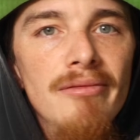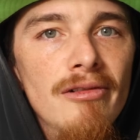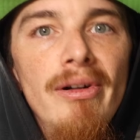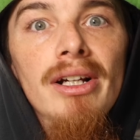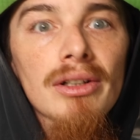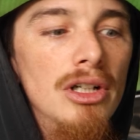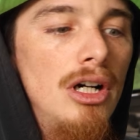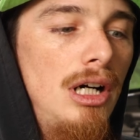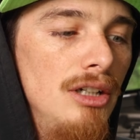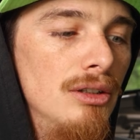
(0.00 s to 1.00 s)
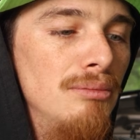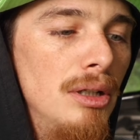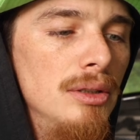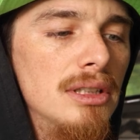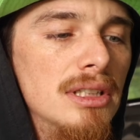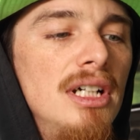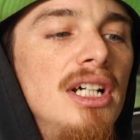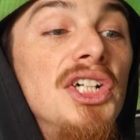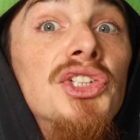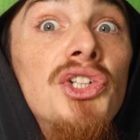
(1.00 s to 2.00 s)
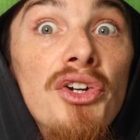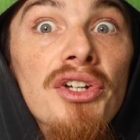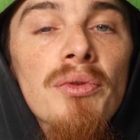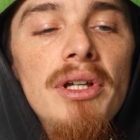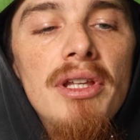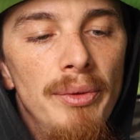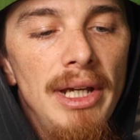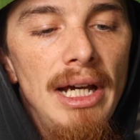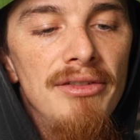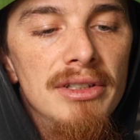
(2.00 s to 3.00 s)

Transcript: regular car audio components. Starting with, we have